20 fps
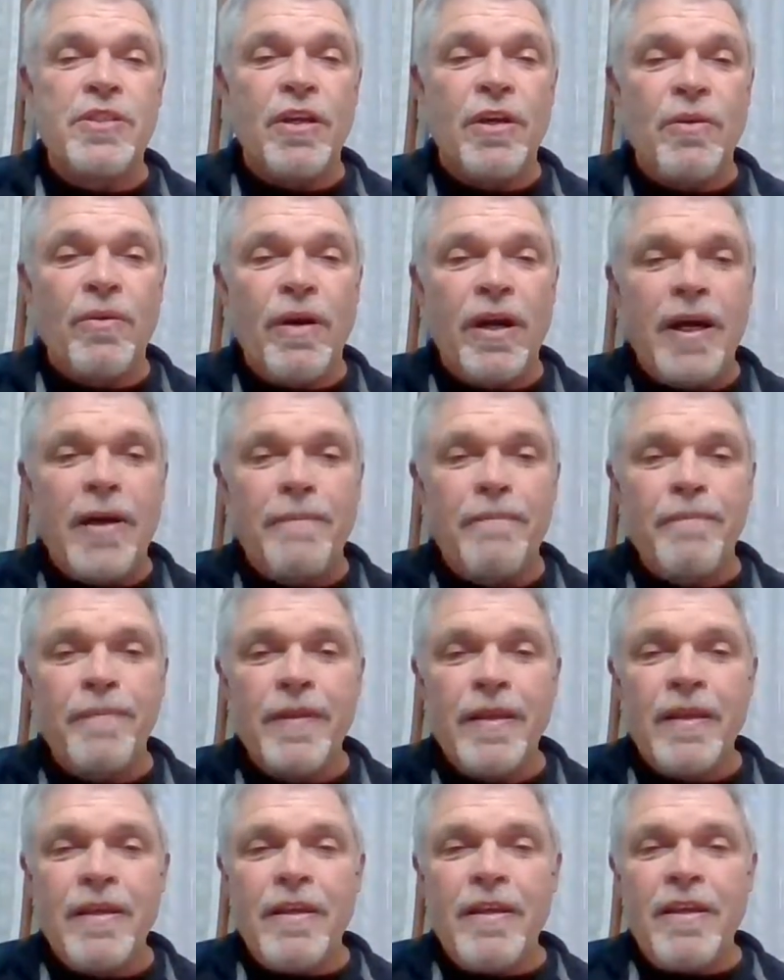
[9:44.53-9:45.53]
So
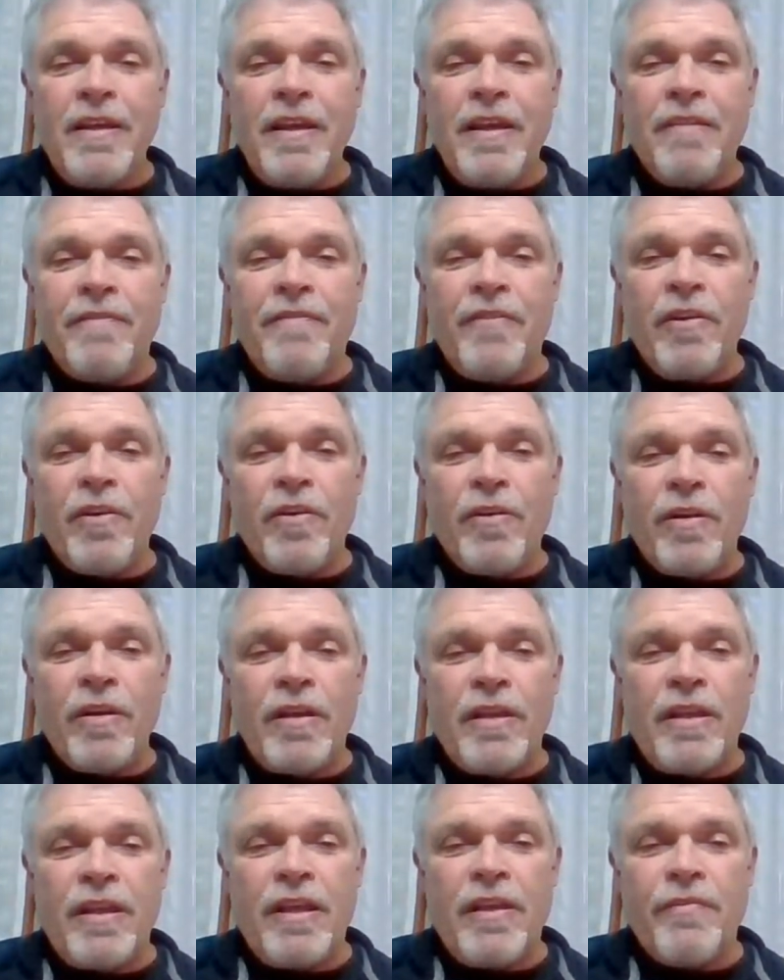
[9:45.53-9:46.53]
if
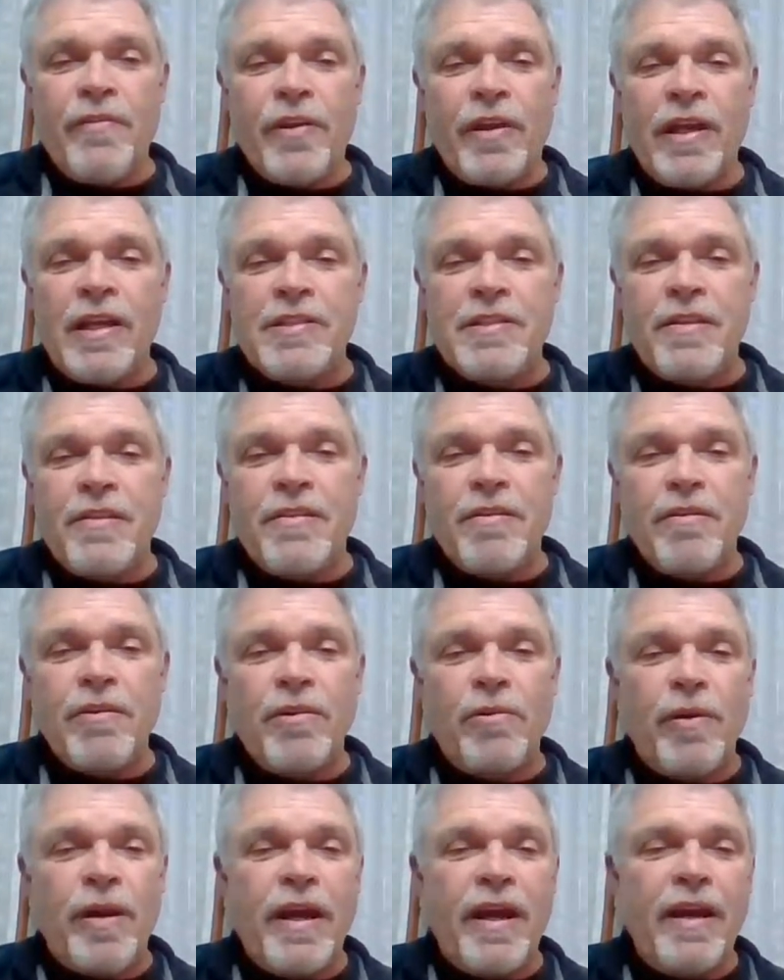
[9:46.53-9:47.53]
your kid's in
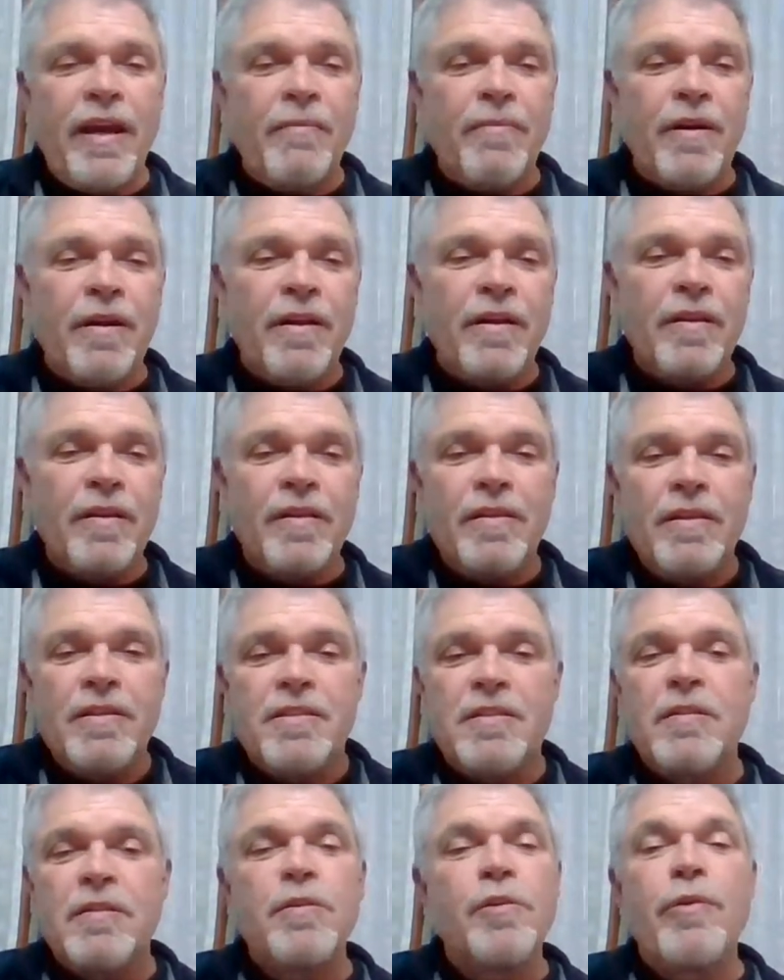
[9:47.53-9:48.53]
third grade, well,
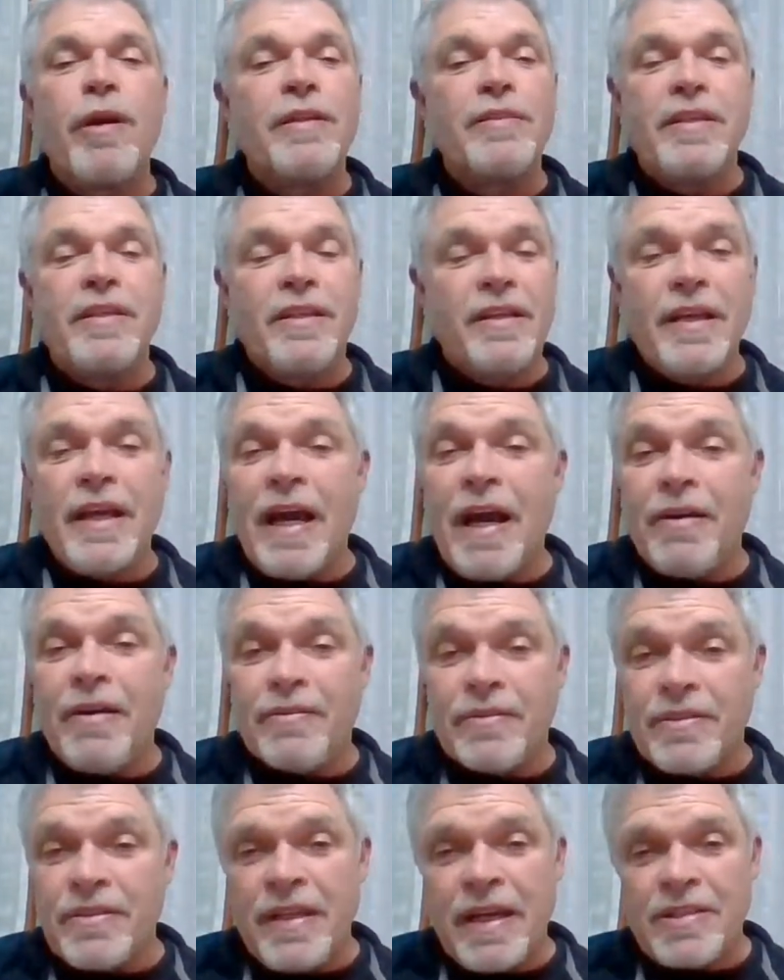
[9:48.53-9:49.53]
this third grade didn't
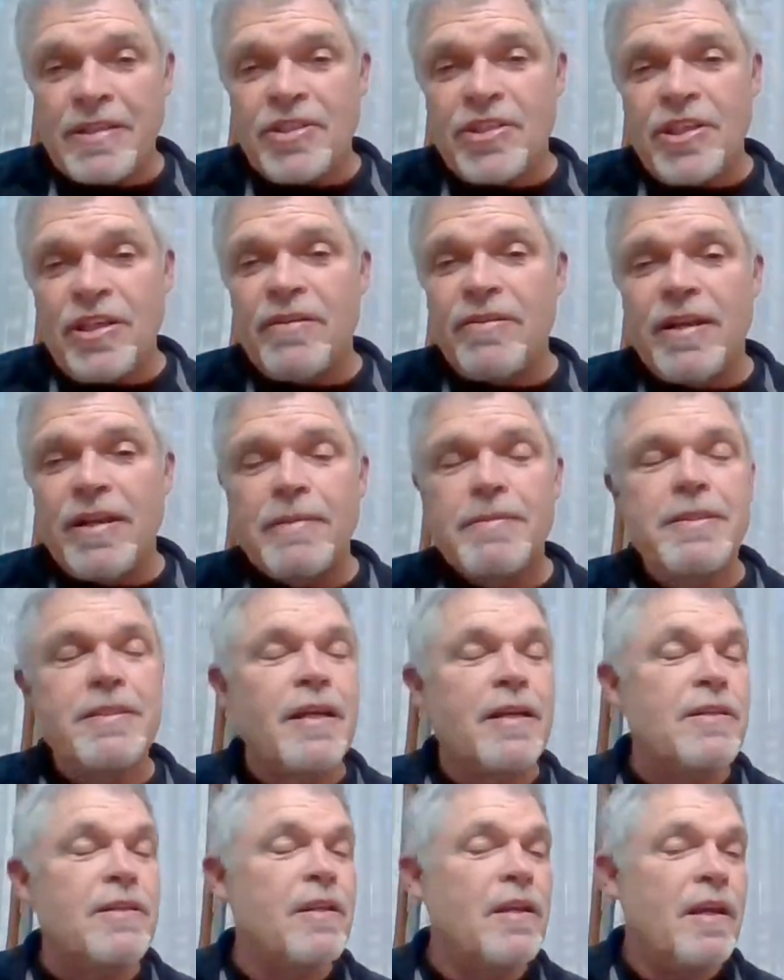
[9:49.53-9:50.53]
count. Next year, next
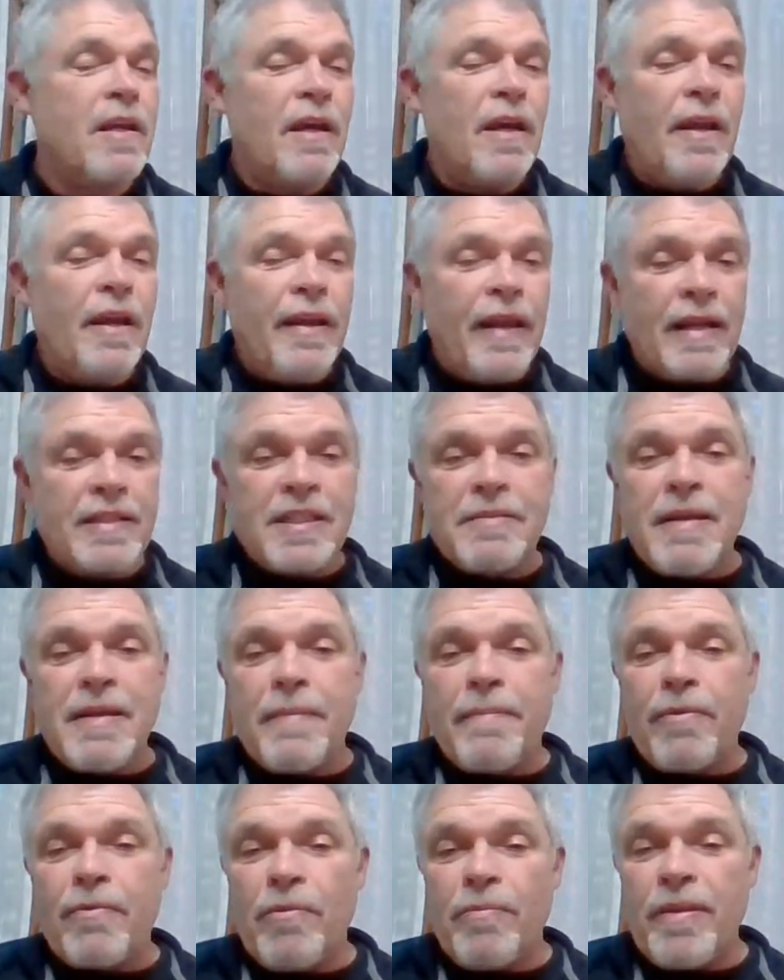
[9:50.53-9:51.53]

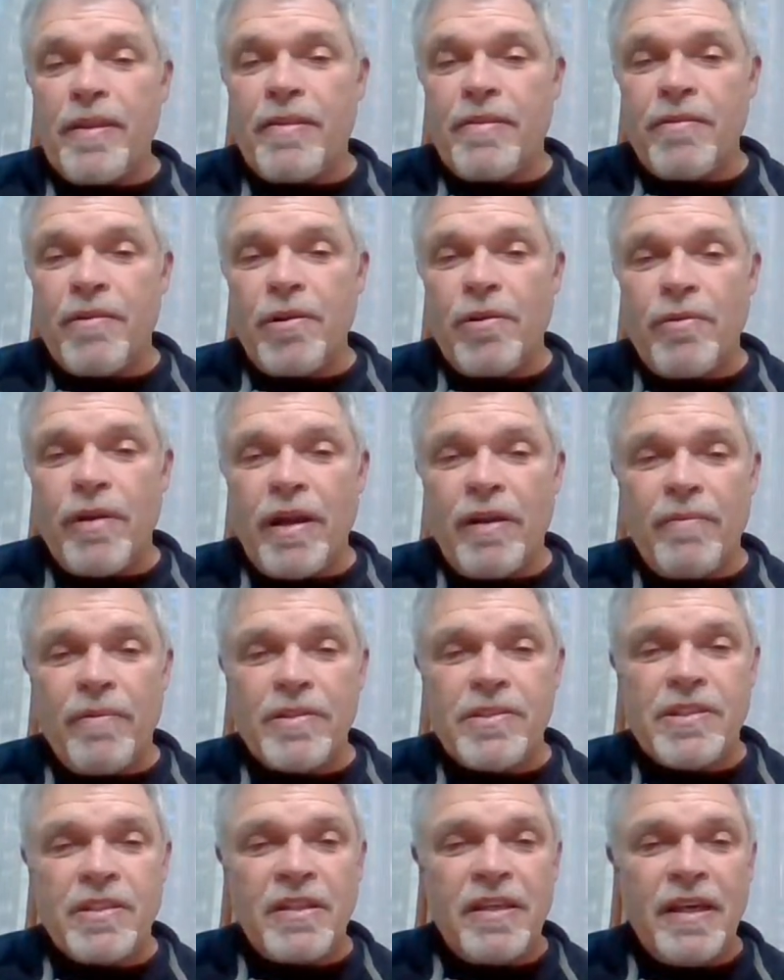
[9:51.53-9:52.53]
September will be third grade
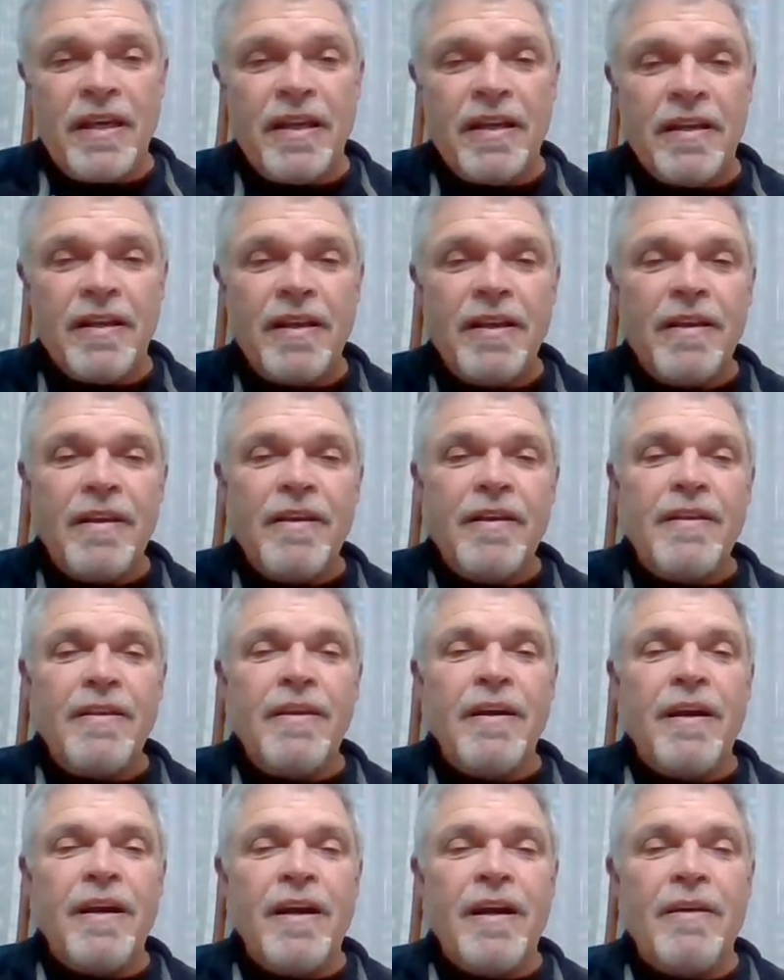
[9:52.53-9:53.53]
once again.
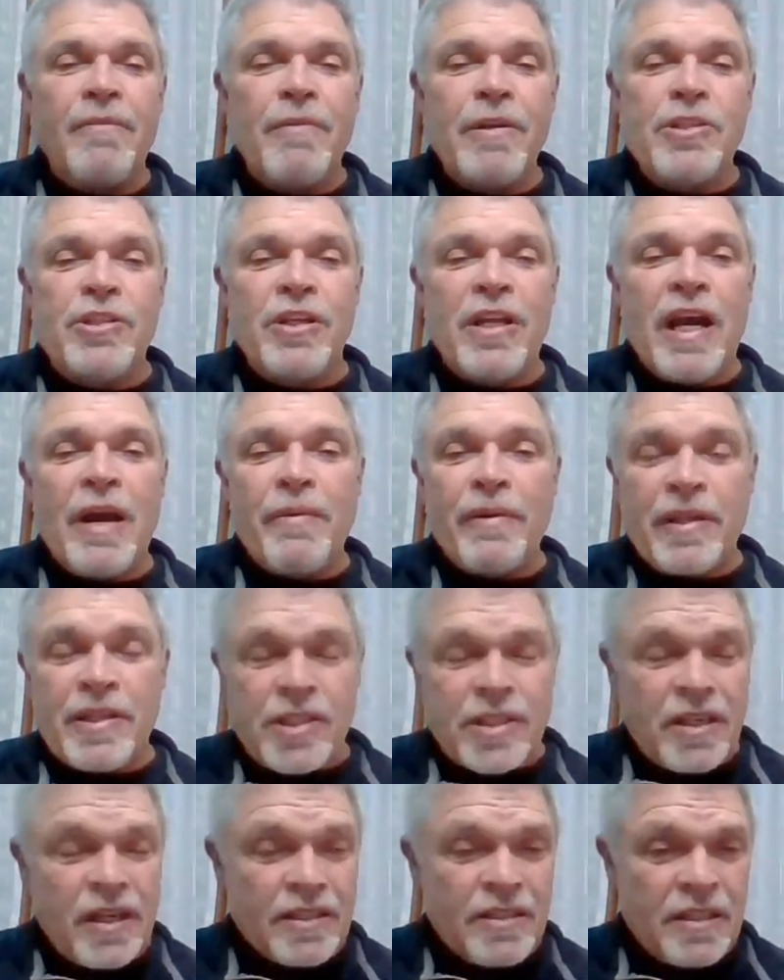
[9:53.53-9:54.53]
Rich and I were
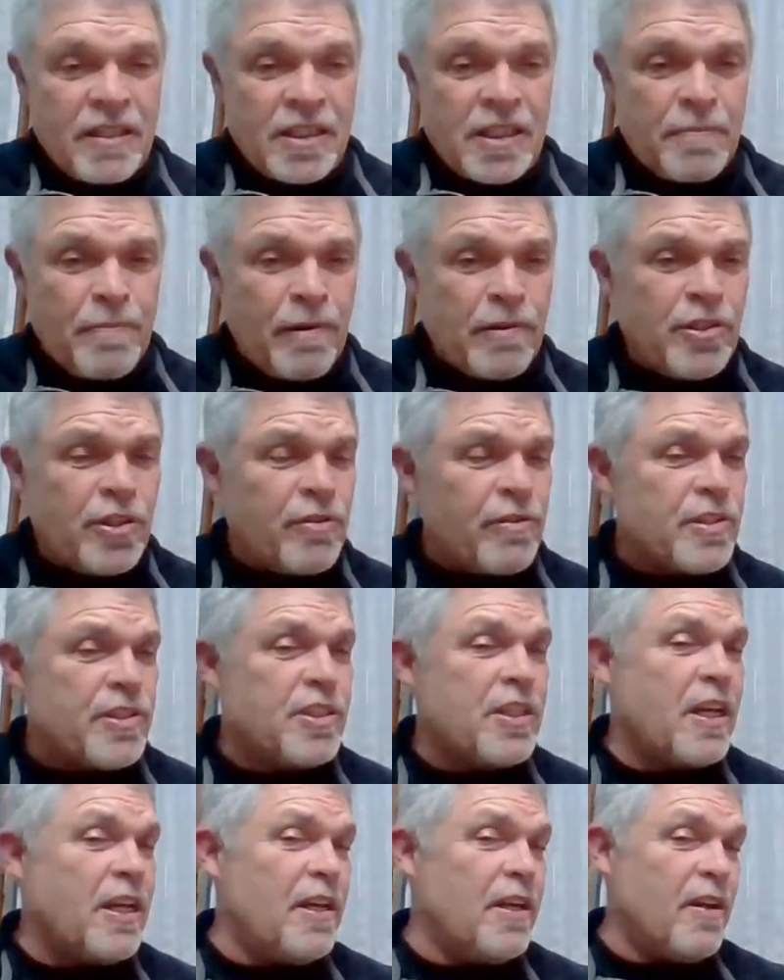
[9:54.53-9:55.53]
discussing, suppose you're a
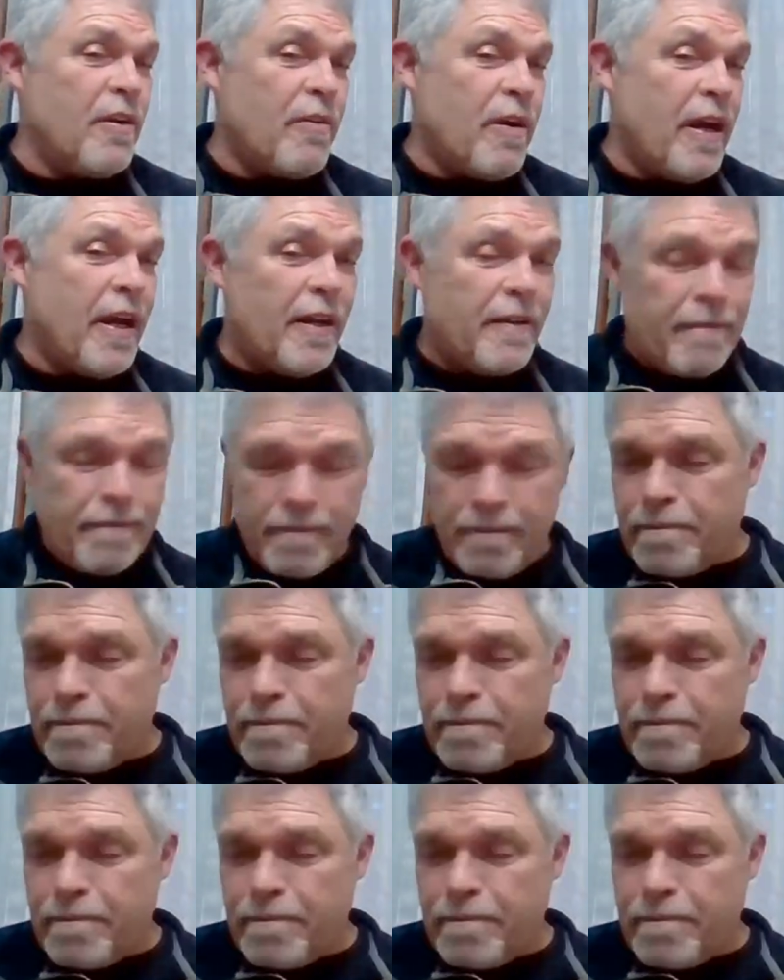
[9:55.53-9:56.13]
senior, right?